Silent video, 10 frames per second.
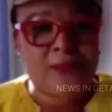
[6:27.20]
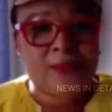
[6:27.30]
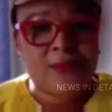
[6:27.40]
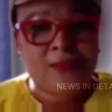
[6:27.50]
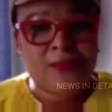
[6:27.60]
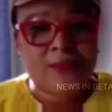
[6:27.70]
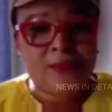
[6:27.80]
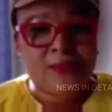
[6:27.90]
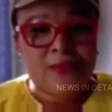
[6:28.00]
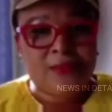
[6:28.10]

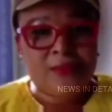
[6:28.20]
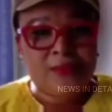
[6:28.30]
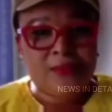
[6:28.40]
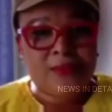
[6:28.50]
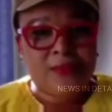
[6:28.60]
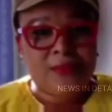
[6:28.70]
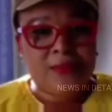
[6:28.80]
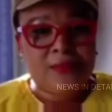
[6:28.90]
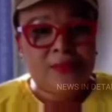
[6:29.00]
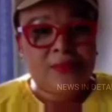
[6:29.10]

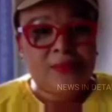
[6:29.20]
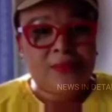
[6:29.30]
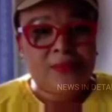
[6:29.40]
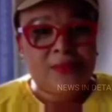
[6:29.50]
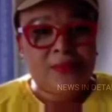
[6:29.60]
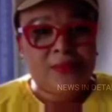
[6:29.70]
Nobody speaks.